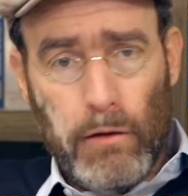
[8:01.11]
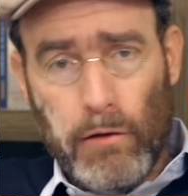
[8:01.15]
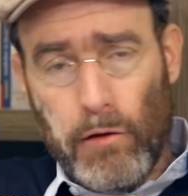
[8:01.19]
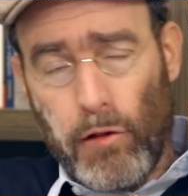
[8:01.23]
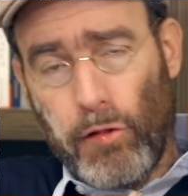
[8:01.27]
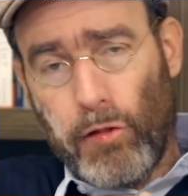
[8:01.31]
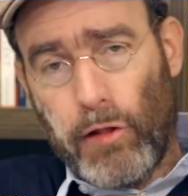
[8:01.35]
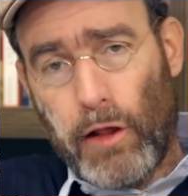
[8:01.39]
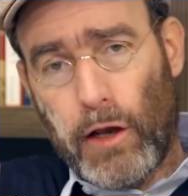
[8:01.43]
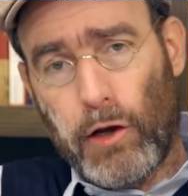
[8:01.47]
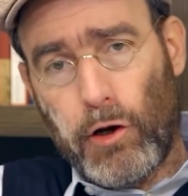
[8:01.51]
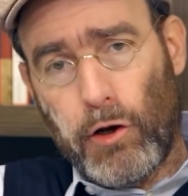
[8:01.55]

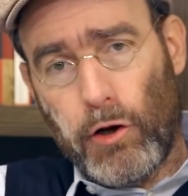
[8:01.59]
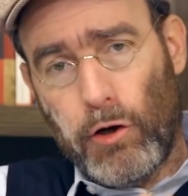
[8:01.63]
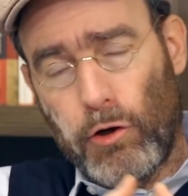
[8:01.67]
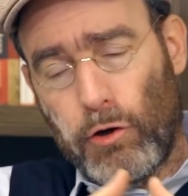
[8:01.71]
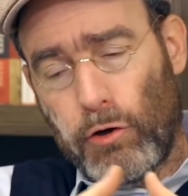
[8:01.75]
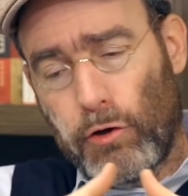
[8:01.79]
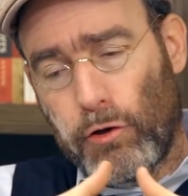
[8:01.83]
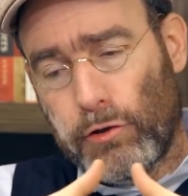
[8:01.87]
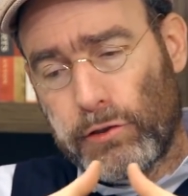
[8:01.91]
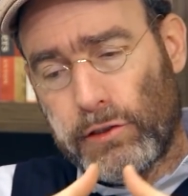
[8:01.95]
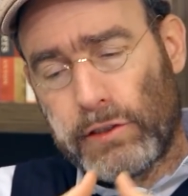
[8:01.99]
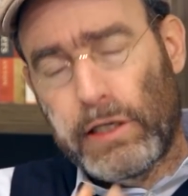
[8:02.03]
the
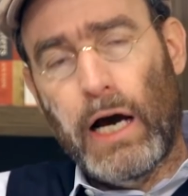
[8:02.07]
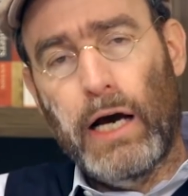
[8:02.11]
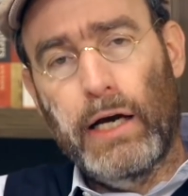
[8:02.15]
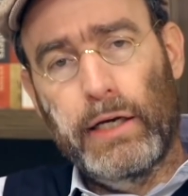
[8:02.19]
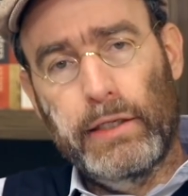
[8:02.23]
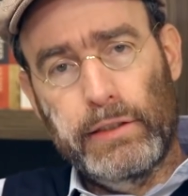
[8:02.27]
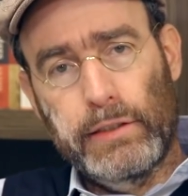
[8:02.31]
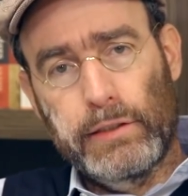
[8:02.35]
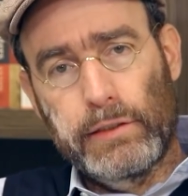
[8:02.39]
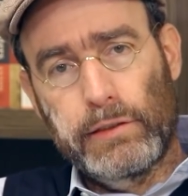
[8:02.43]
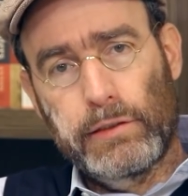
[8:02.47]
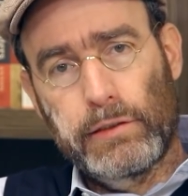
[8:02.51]
secular
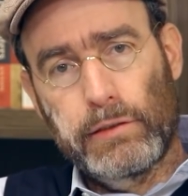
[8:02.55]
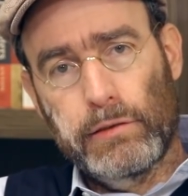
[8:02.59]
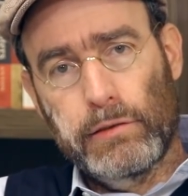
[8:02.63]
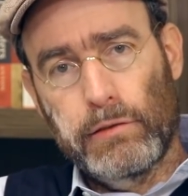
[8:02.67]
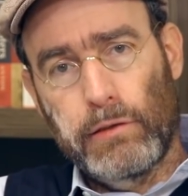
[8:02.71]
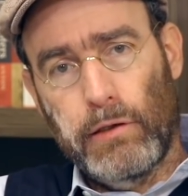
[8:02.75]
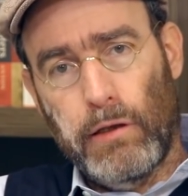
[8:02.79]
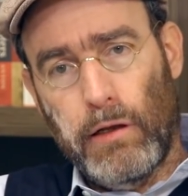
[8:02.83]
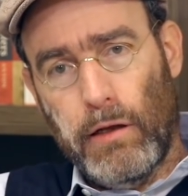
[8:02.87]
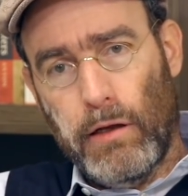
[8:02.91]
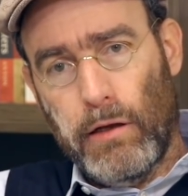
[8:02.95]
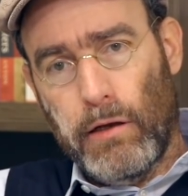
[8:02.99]
Zionist,
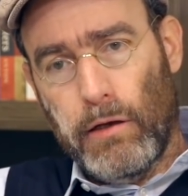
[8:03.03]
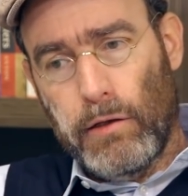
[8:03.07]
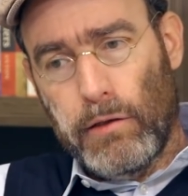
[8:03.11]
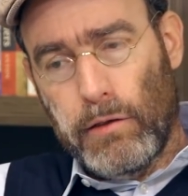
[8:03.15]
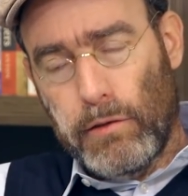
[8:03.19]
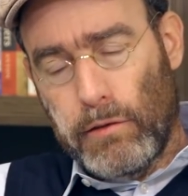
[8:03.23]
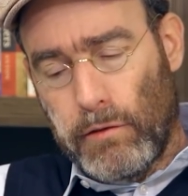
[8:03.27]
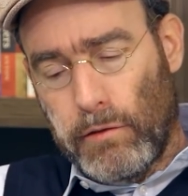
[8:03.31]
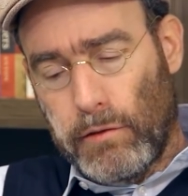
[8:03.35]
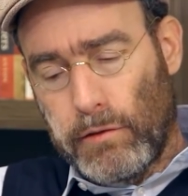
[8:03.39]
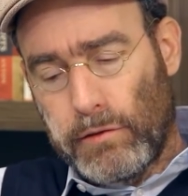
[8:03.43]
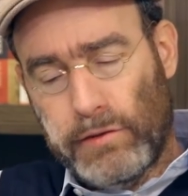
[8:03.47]

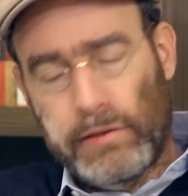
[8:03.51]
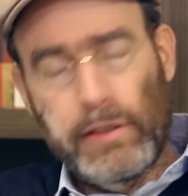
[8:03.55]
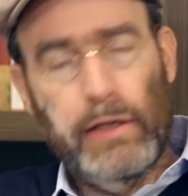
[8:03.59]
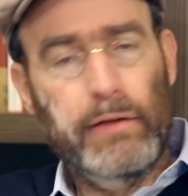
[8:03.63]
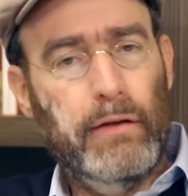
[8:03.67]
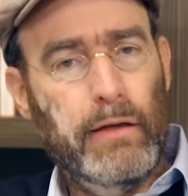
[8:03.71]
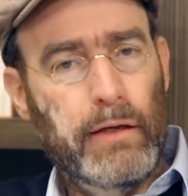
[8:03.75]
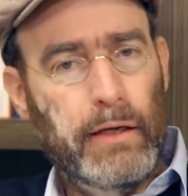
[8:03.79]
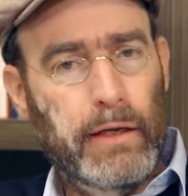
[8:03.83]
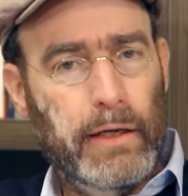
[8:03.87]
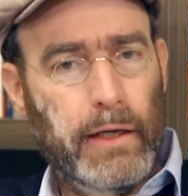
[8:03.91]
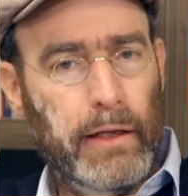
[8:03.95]

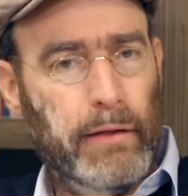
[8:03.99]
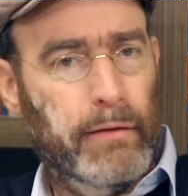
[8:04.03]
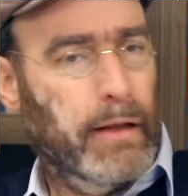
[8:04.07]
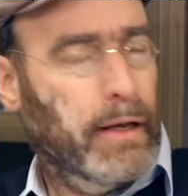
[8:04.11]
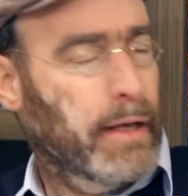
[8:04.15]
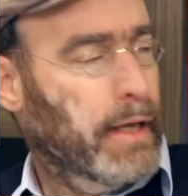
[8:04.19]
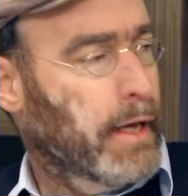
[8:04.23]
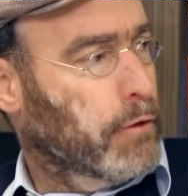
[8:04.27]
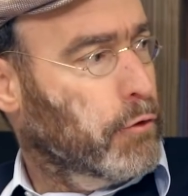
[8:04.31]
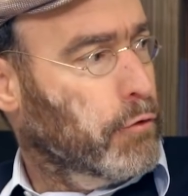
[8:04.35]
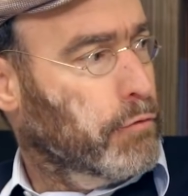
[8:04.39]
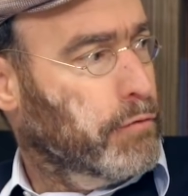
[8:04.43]
settling in
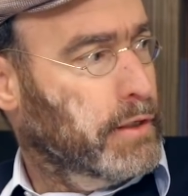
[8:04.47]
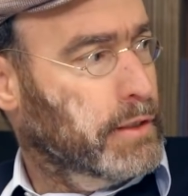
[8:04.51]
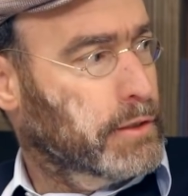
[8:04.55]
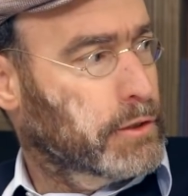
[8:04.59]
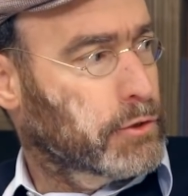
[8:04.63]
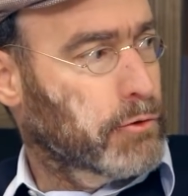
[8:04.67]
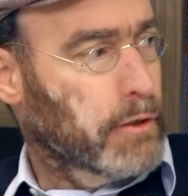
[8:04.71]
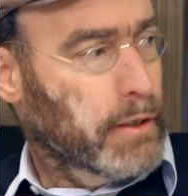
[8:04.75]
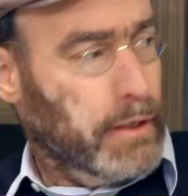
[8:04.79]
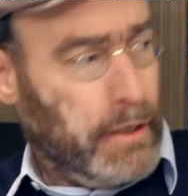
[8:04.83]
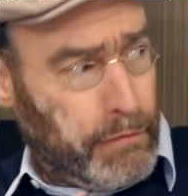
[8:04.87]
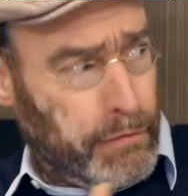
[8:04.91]
the land of
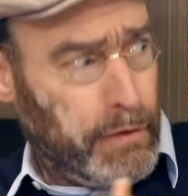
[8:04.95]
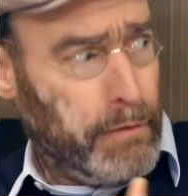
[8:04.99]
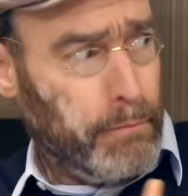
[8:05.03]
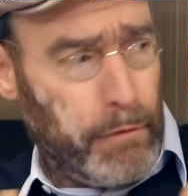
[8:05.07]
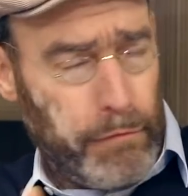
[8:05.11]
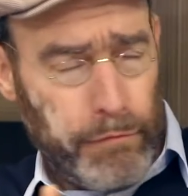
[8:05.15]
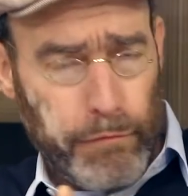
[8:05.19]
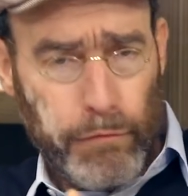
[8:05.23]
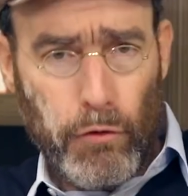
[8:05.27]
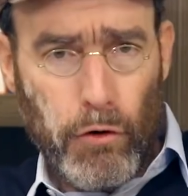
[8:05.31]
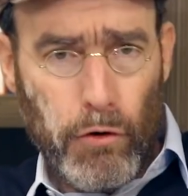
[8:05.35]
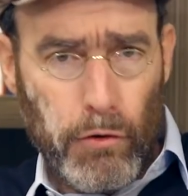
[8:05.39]
Israel, even
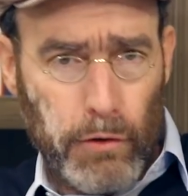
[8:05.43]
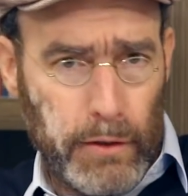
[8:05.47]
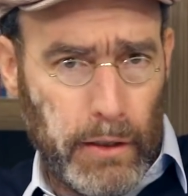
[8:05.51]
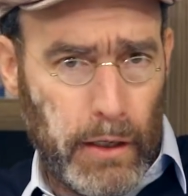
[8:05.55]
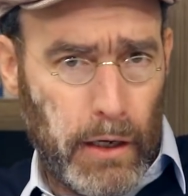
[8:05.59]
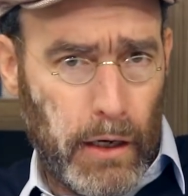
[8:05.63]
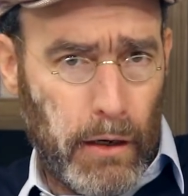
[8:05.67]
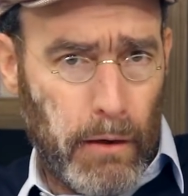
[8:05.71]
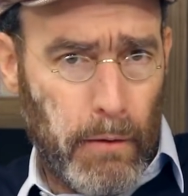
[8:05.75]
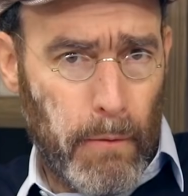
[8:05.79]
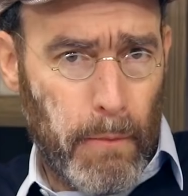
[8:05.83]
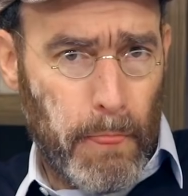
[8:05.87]
before
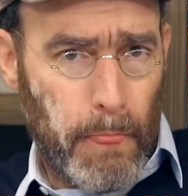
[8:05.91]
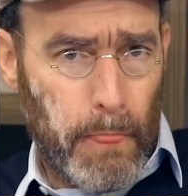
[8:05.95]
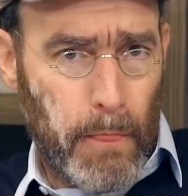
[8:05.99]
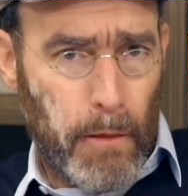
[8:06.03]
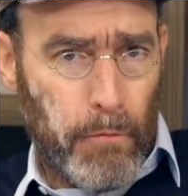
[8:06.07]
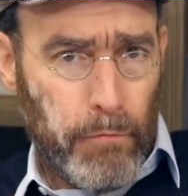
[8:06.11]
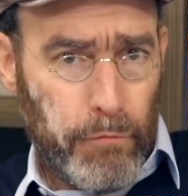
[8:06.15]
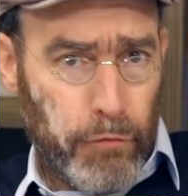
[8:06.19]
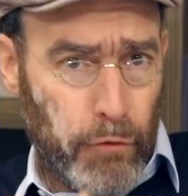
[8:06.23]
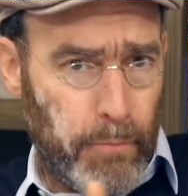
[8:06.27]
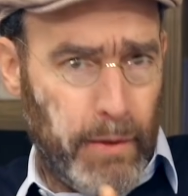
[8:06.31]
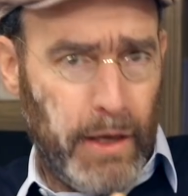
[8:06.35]
the
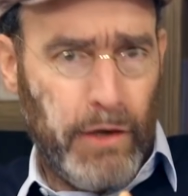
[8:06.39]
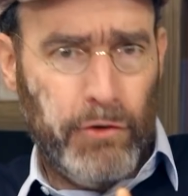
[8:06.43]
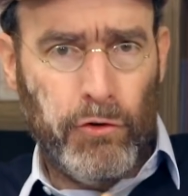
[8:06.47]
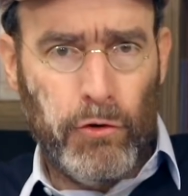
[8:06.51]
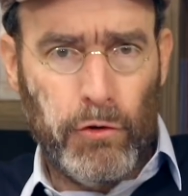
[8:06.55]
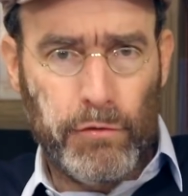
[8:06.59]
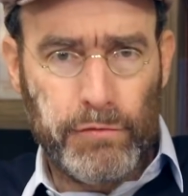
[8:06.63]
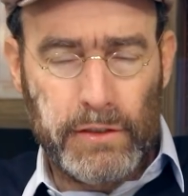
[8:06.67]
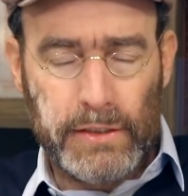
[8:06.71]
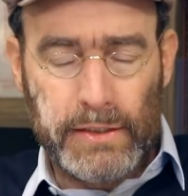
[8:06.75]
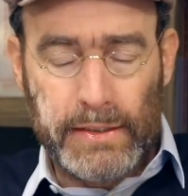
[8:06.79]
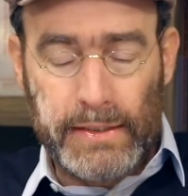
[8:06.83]

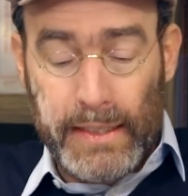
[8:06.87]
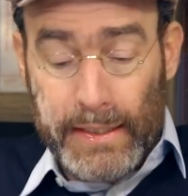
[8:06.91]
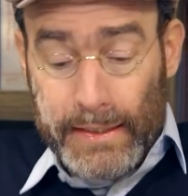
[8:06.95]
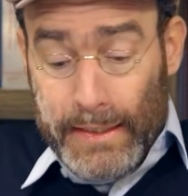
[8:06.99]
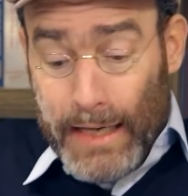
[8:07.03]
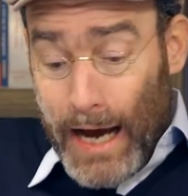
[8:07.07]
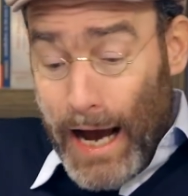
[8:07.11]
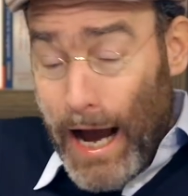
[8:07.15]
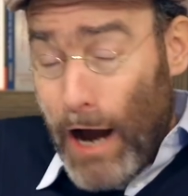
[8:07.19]
formation of the state?